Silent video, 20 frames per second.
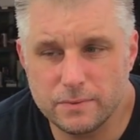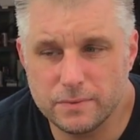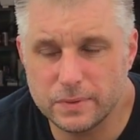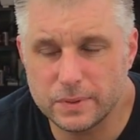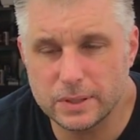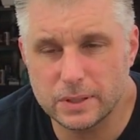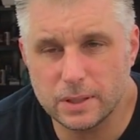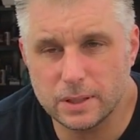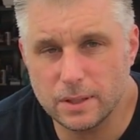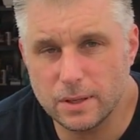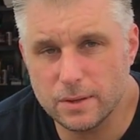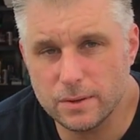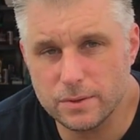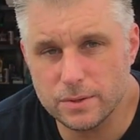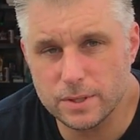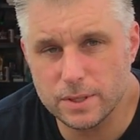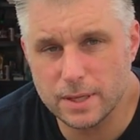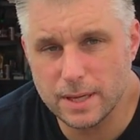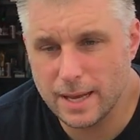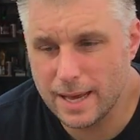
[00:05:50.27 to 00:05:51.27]
full
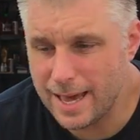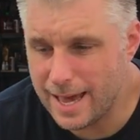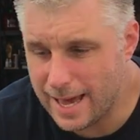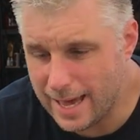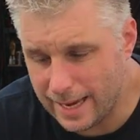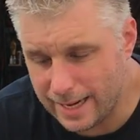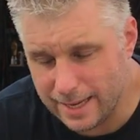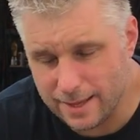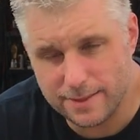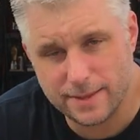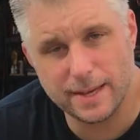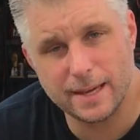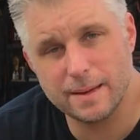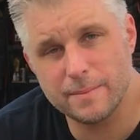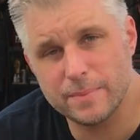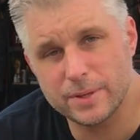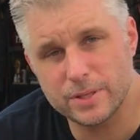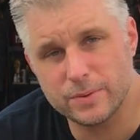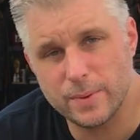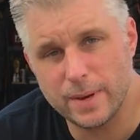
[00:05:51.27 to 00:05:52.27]
closed, anything
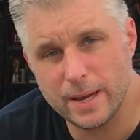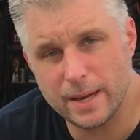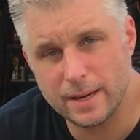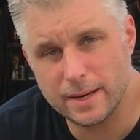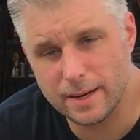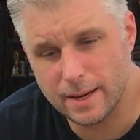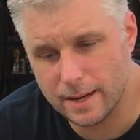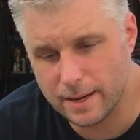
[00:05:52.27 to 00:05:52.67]
in between,